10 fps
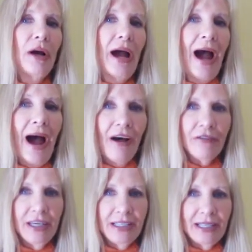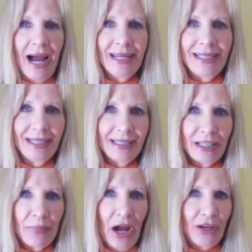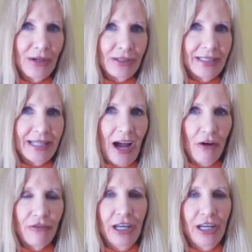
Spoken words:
have these ideas about yourself